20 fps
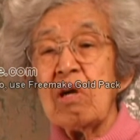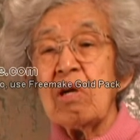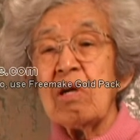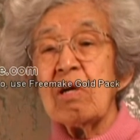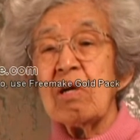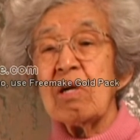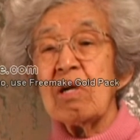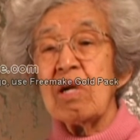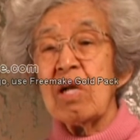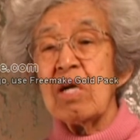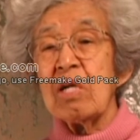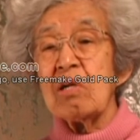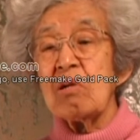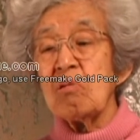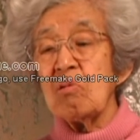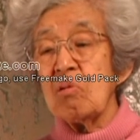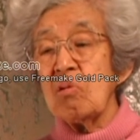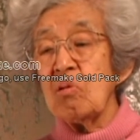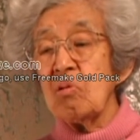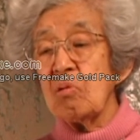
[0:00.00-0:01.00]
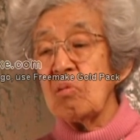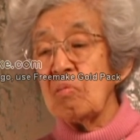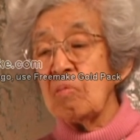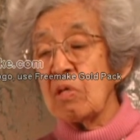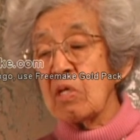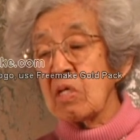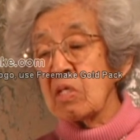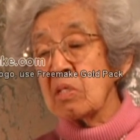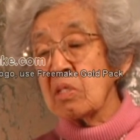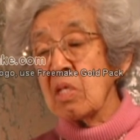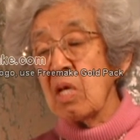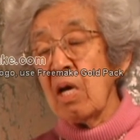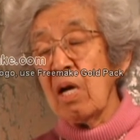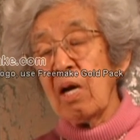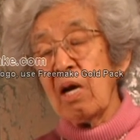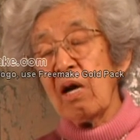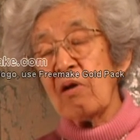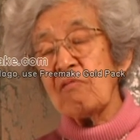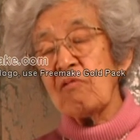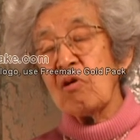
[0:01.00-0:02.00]
I don't know, because I've
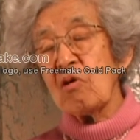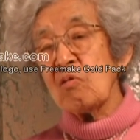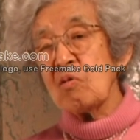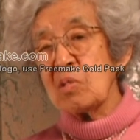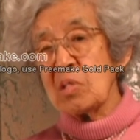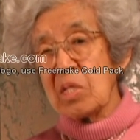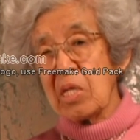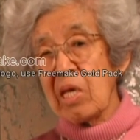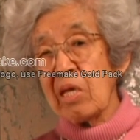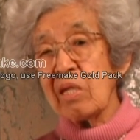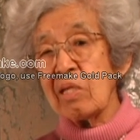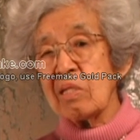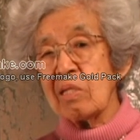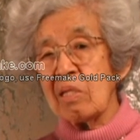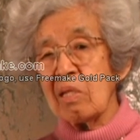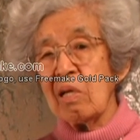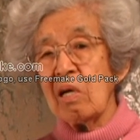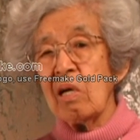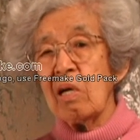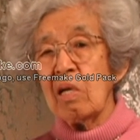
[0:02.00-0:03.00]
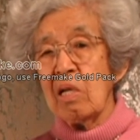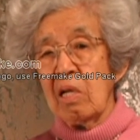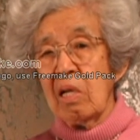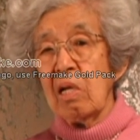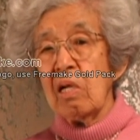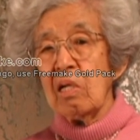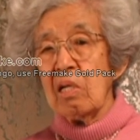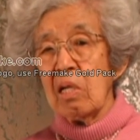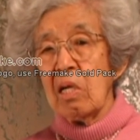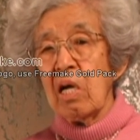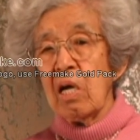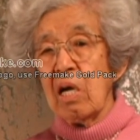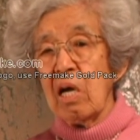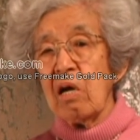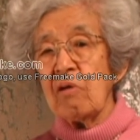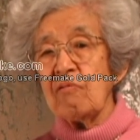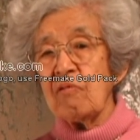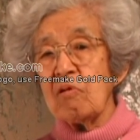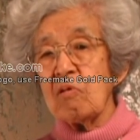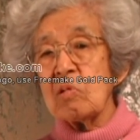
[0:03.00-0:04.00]
always had
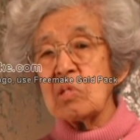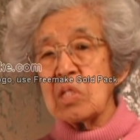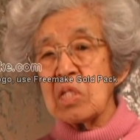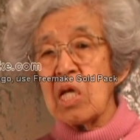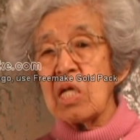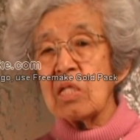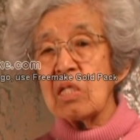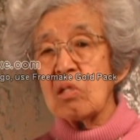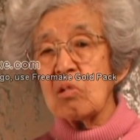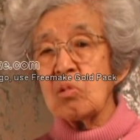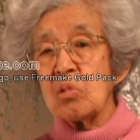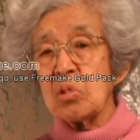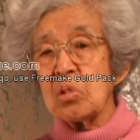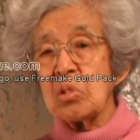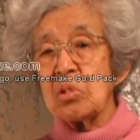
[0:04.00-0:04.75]
those two.